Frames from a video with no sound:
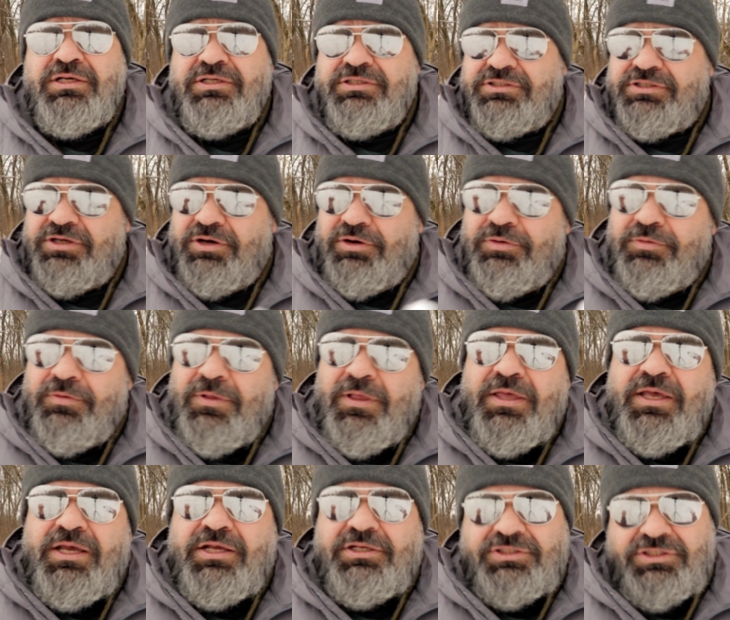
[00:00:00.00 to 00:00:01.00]
So
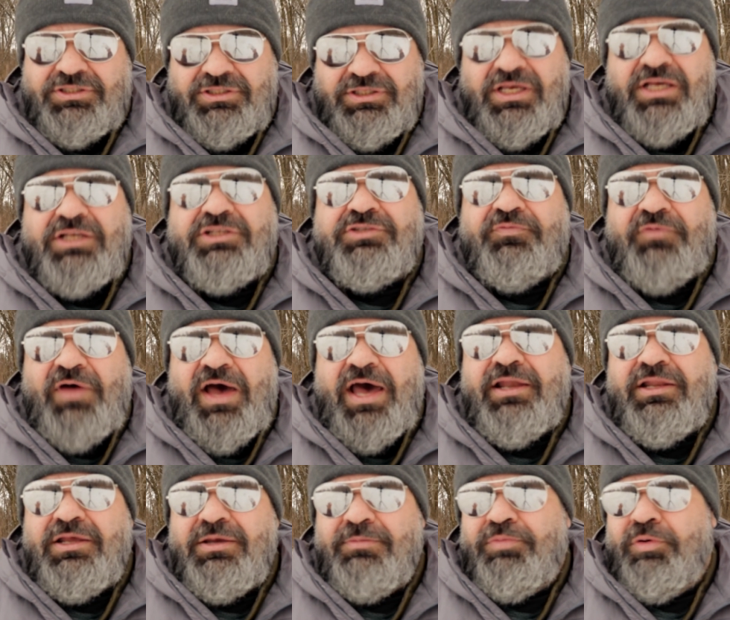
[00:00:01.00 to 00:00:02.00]
it's
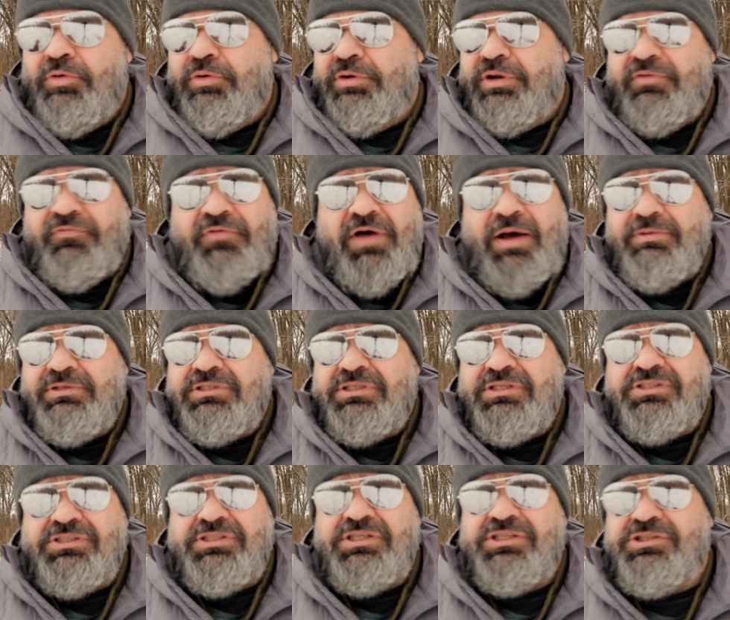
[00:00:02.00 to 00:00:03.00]
vitally important. If I was in
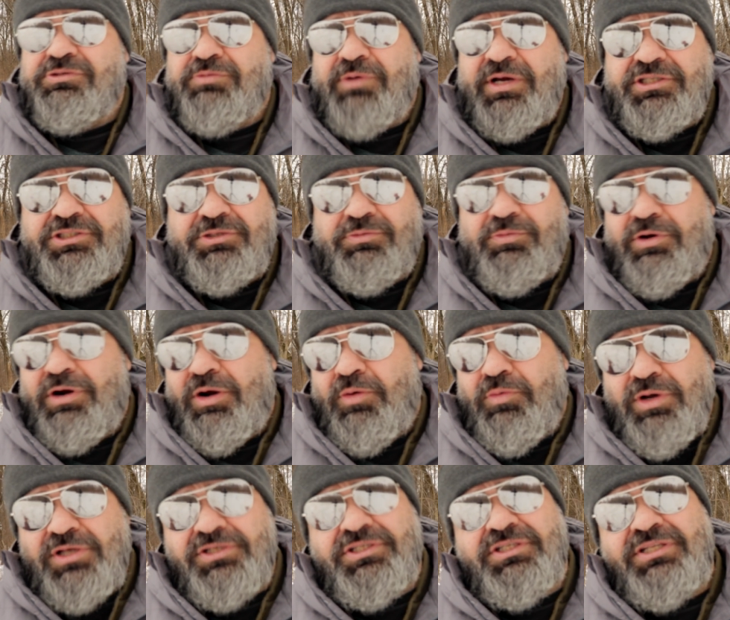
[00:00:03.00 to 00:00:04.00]
a situation where I
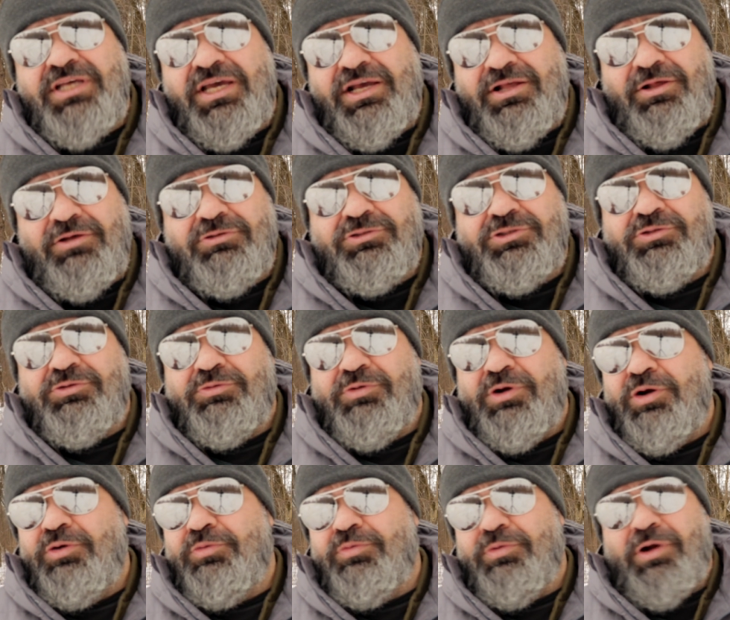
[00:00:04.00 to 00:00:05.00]
wasn't that close to the
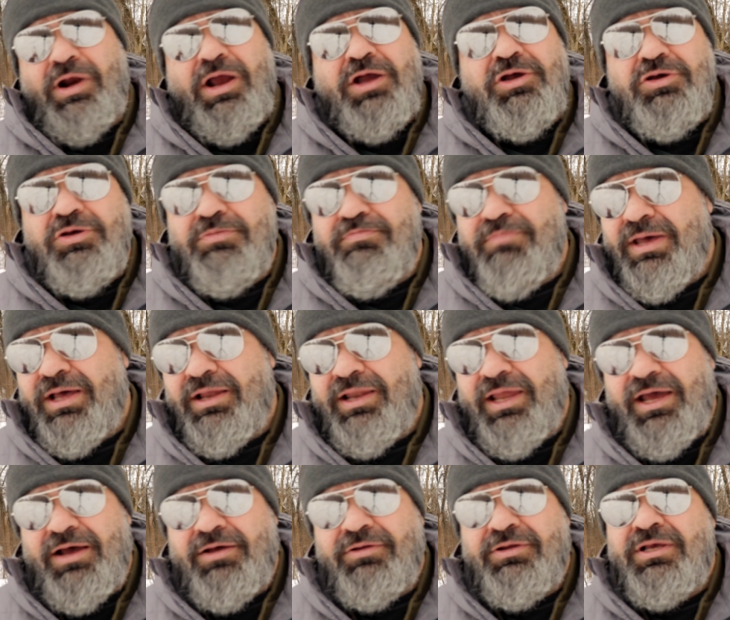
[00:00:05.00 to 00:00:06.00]
road, where I could bail
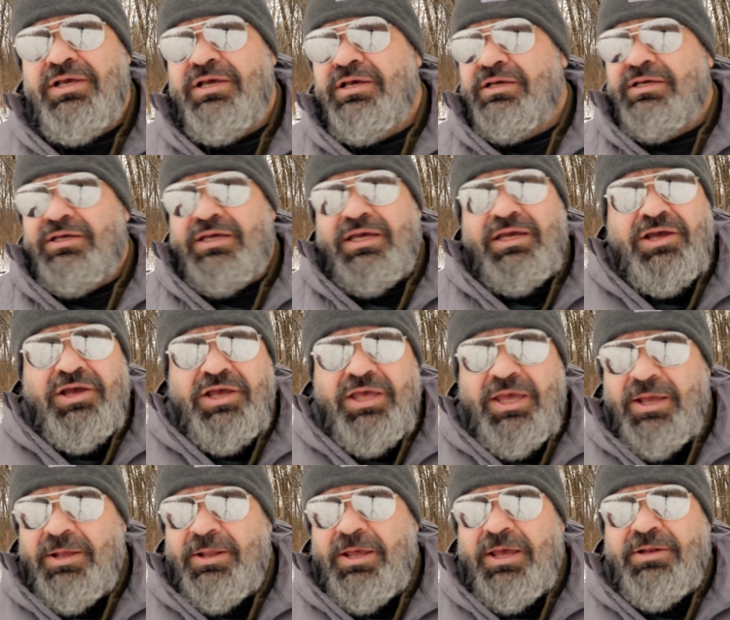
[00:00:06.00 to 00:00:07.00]
out
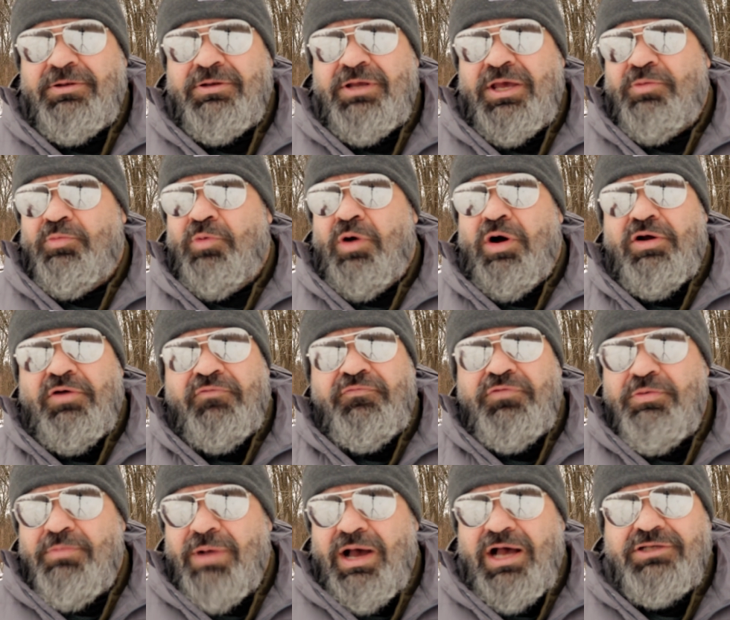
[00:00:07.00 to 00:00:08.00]
and walk a
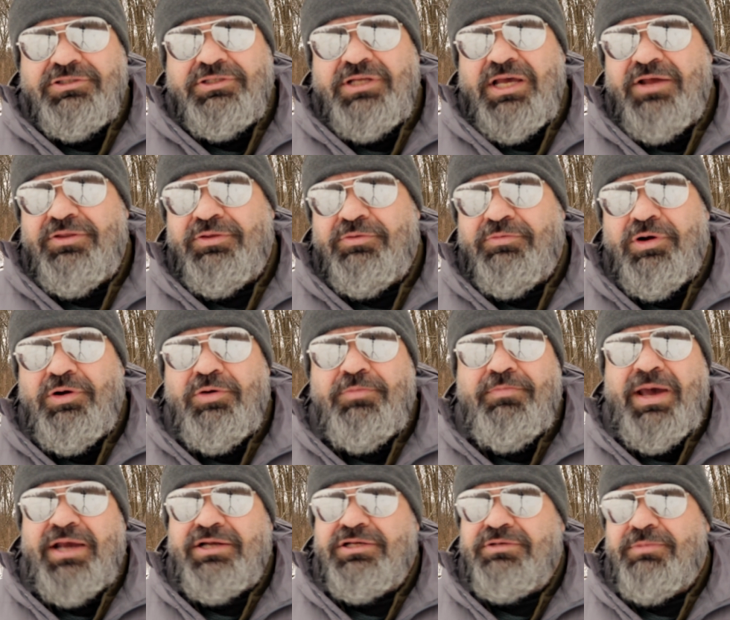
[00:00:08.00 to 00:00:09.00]
few miles down the road
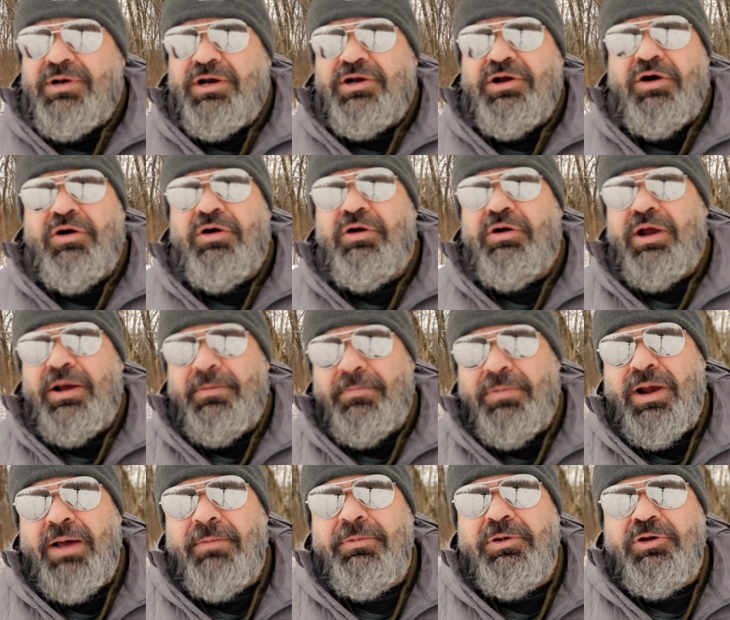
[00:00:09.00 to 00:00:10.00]
back to my car, I
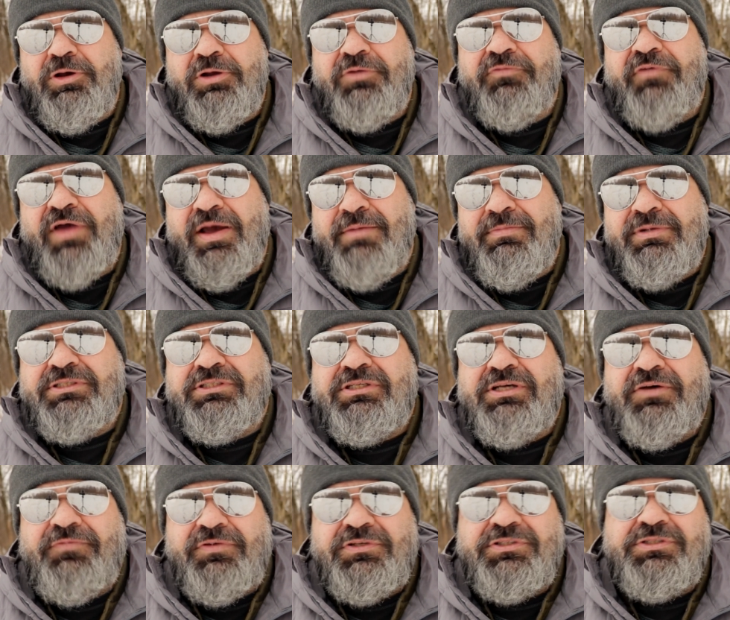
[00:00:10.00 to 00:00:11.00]
probably could have found
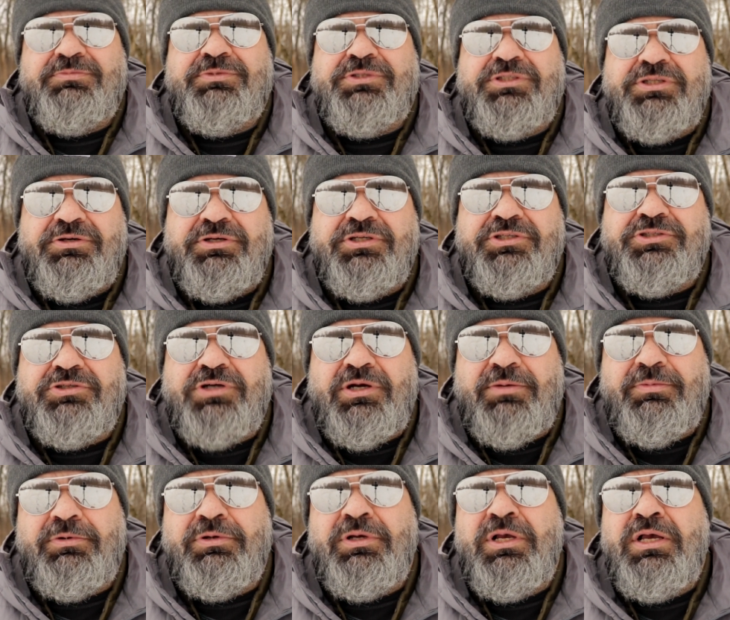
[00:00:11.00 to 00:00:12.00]
myself in some serious
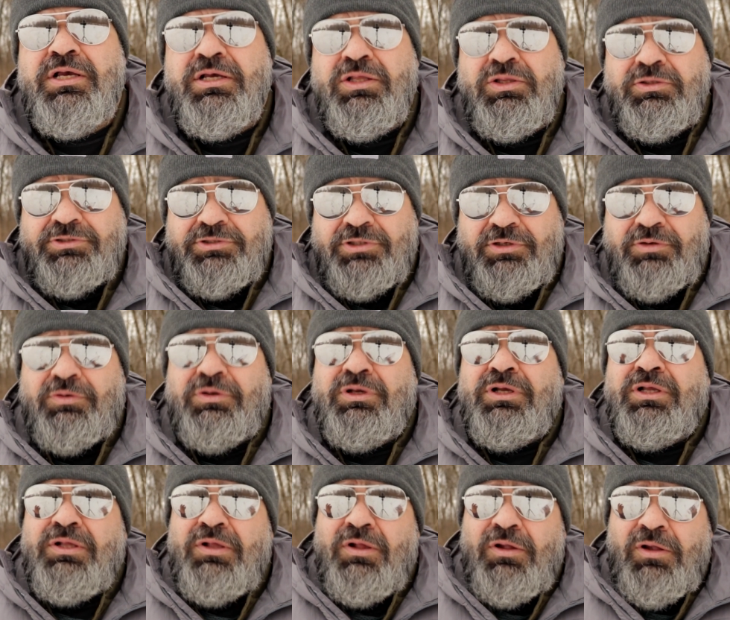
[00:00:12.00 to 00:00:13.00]
trouble. So
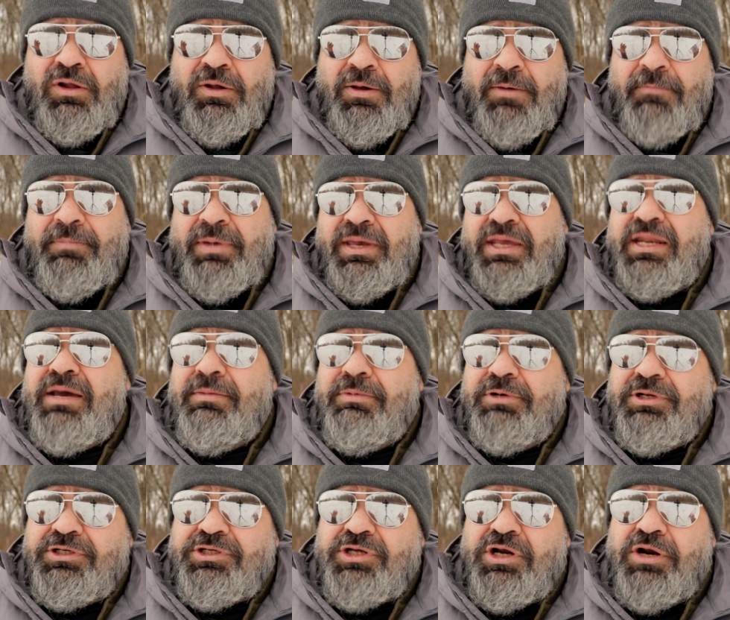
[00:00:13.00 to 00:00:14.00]
being able
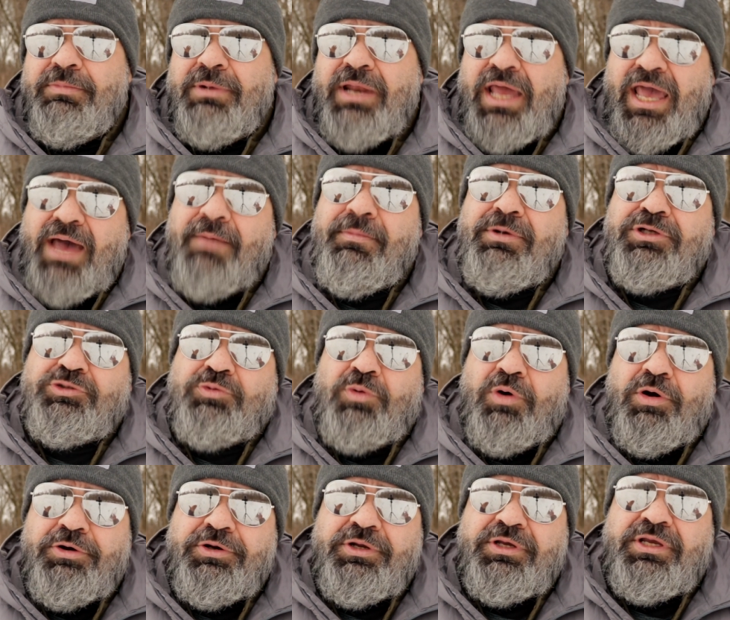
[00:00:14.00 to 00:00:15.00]
to determine how much
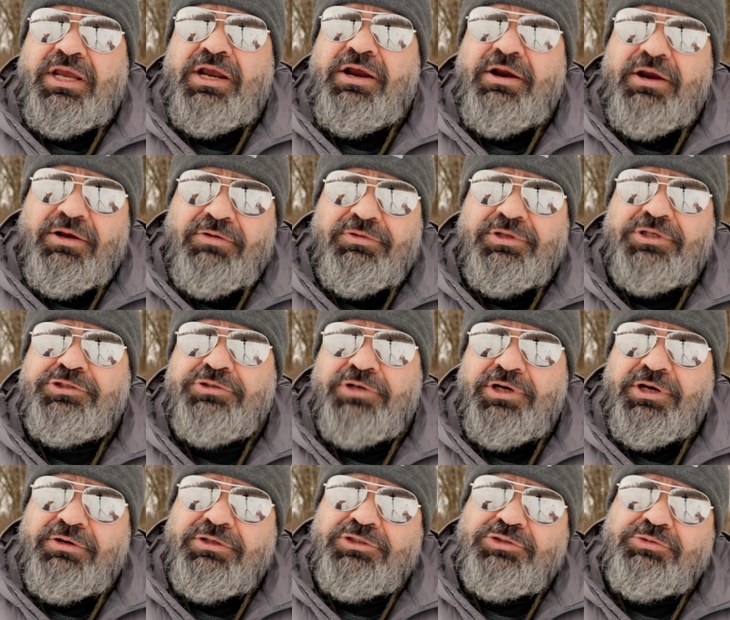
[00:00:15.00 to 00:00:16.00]
water to carry on the
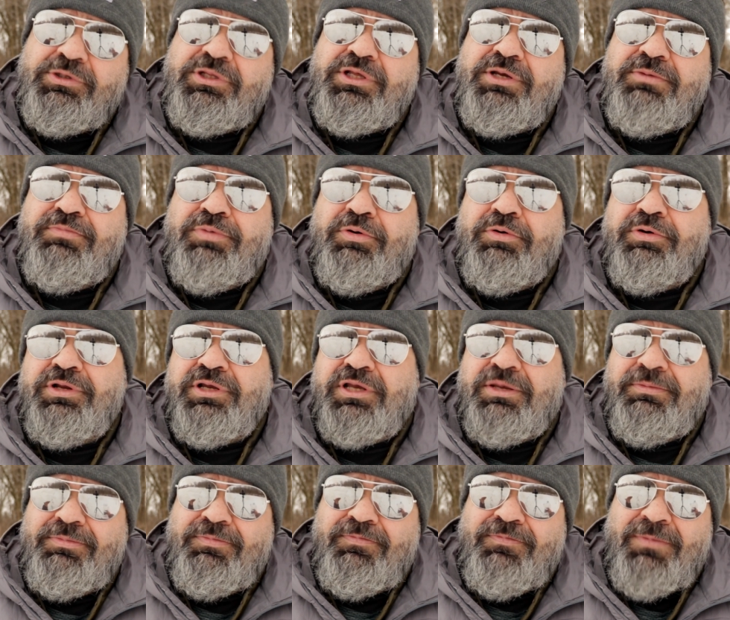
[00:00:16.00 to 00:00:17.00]
trail is really important. It
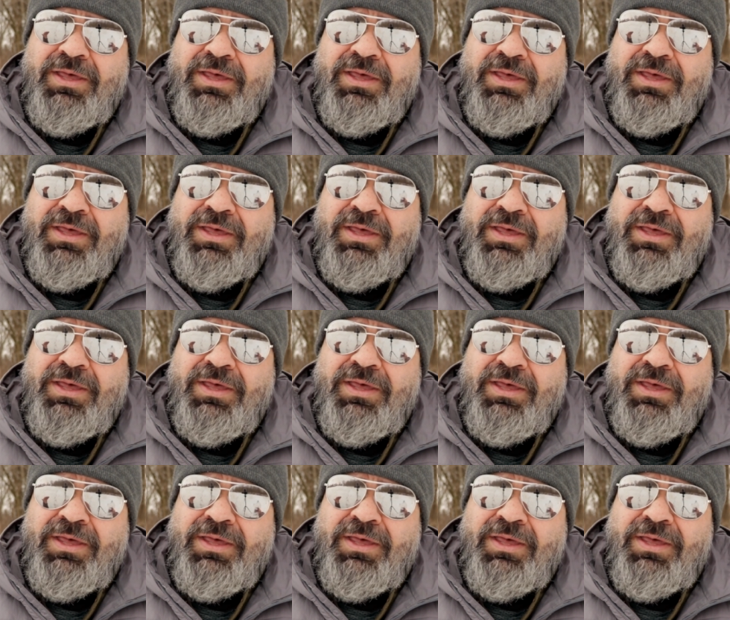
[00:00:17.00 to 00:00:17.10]
could